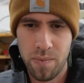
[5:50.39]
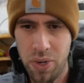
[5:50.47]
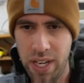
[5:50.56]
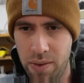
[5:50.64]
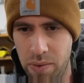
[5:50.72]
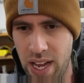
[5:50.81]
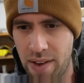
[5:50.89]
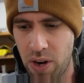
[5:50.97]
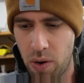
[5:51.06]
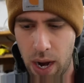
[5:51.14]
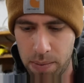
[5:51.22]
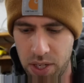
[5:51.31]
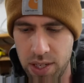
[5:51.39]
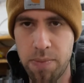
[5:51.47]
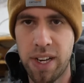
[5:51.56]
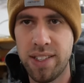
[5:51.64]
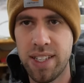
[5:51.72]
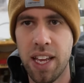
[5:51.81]
We have no options
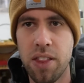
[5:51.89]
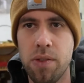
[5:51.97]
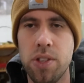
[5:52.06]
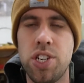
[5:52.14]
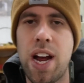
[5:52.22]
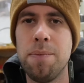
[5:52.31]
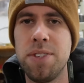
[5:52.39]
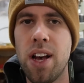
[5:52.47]
but to get through the job.